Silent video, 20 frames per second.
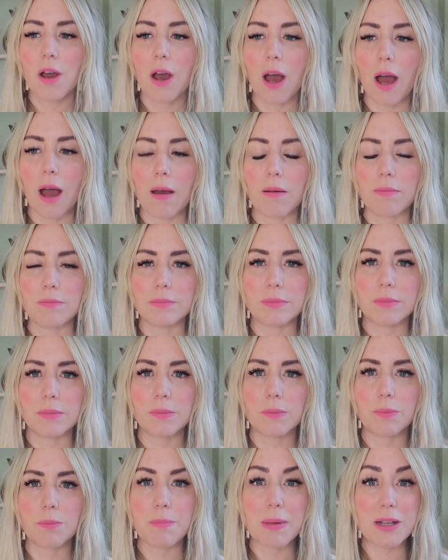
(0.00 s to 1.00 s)

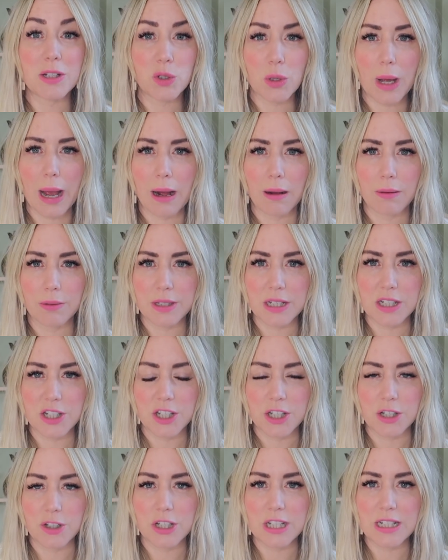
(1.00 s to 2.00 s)
mental health
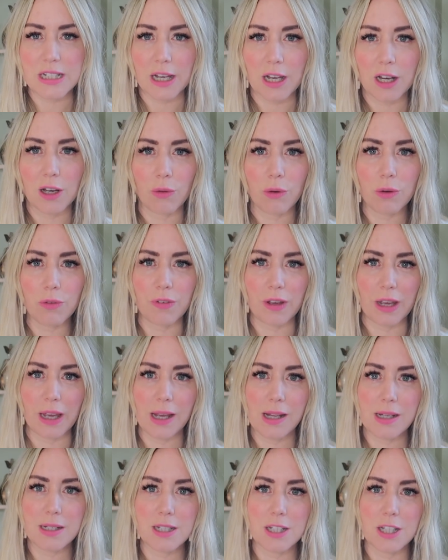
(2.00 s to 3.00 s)
issues, she's like, a lot of it